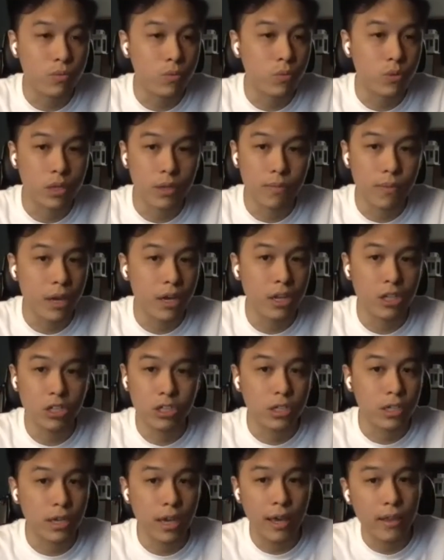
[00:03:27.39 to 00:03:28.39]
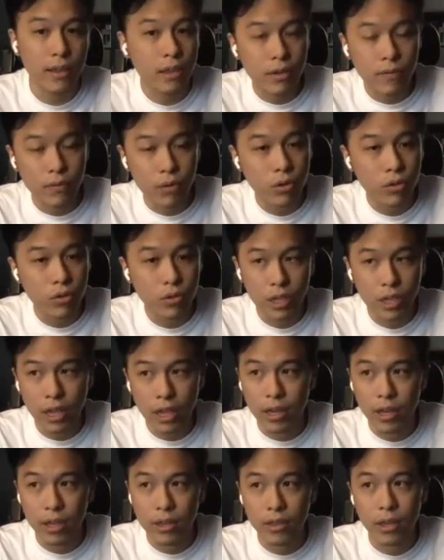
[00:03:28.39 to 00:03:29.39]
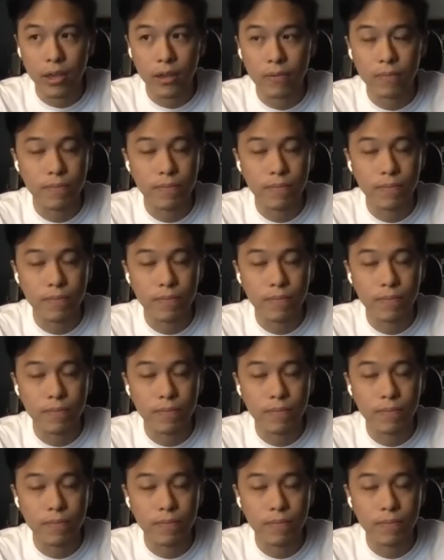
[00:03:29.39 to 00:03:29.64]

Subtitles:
we managed to get her vocal take, and then